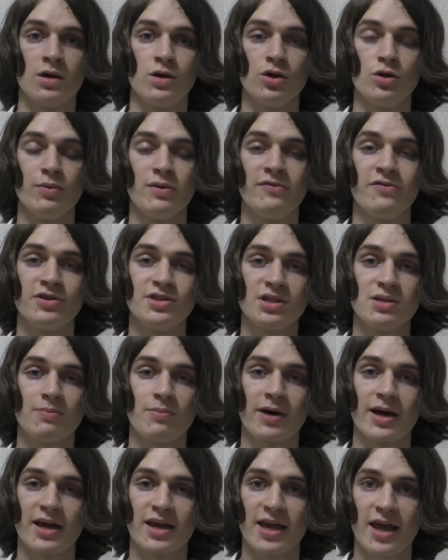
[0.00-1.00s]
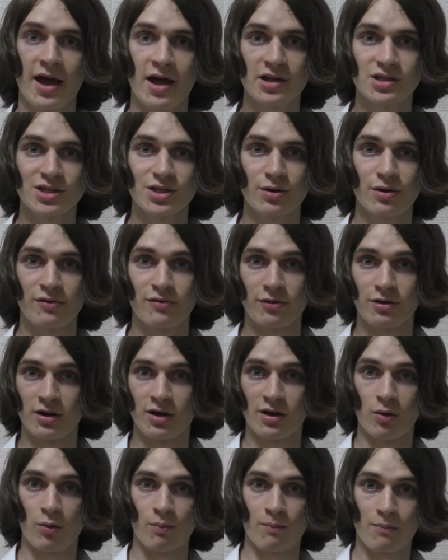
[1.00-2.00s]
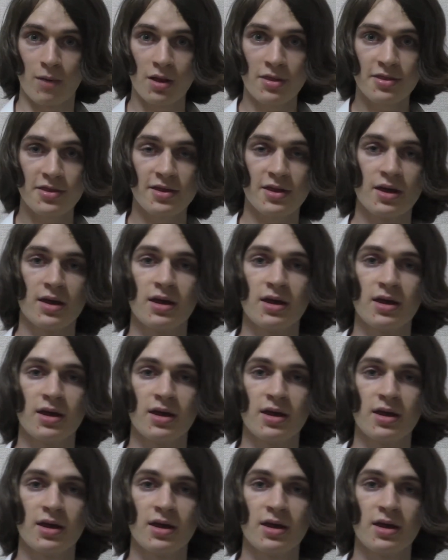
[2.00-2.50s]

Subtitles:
You'll be visited by a counselor every month